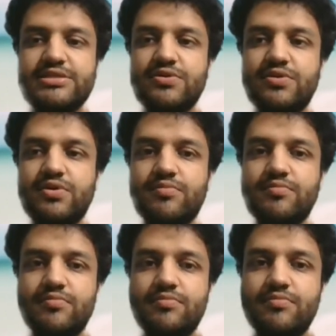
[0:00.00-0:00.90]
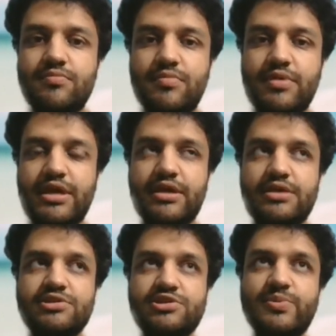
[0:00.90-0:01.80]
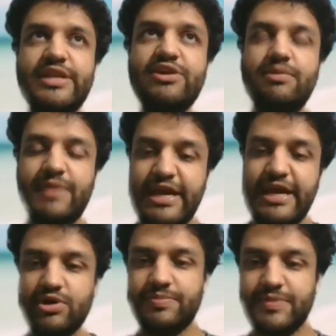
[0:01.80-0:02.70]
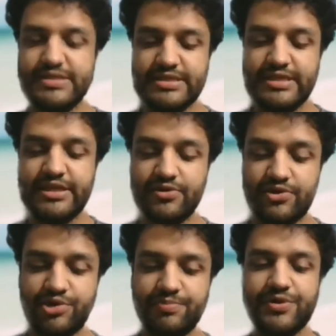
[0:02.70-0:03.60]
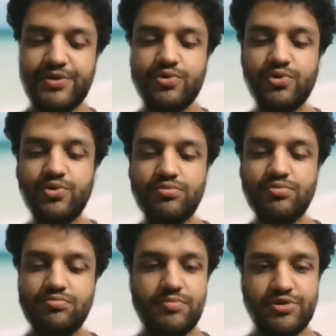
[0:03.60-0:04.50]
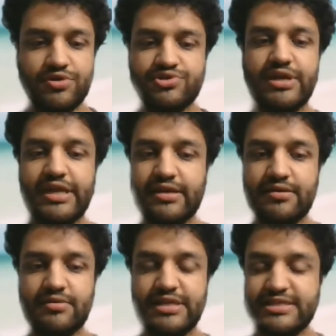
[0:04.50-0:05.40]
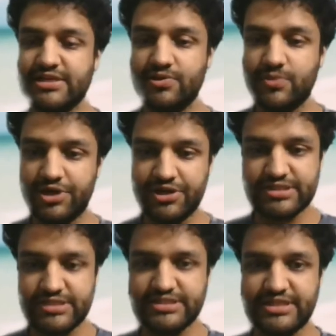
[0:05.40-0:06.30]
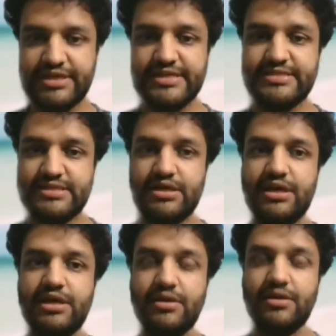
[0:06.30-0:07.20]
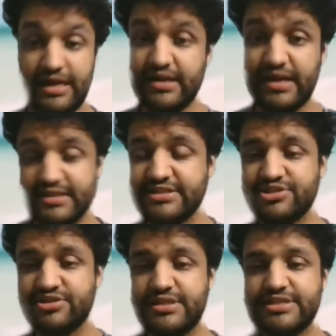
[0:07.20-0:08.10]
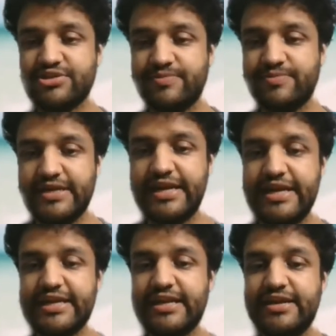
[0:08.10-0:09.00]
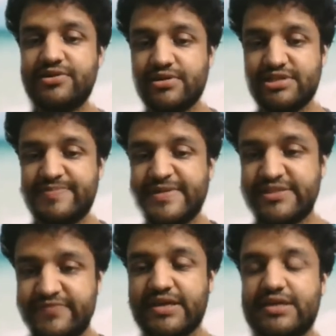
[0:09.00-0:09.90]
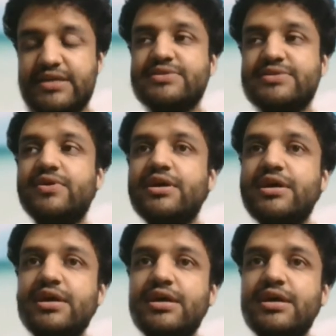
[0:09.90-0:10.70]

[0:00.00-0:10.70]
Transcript: So, so when you apply to a person in Europe, you should like list out what your research interests are, and this should be in detail and specific. So